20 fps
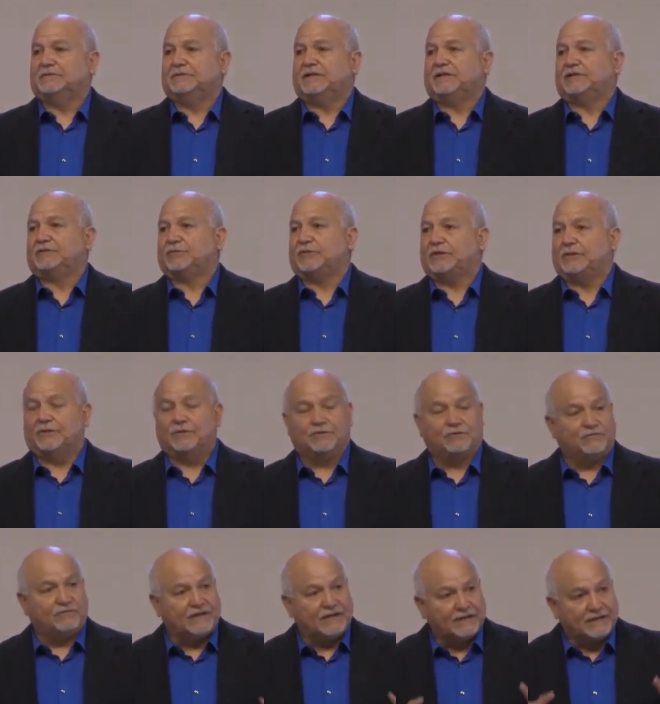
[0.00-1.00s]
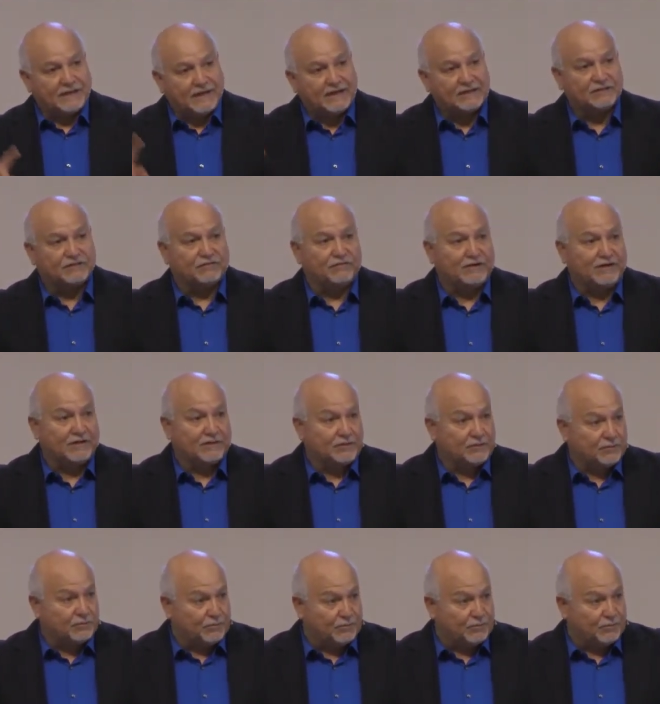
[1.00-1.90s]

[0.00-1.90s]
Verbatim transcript: And if we glorify God the Father,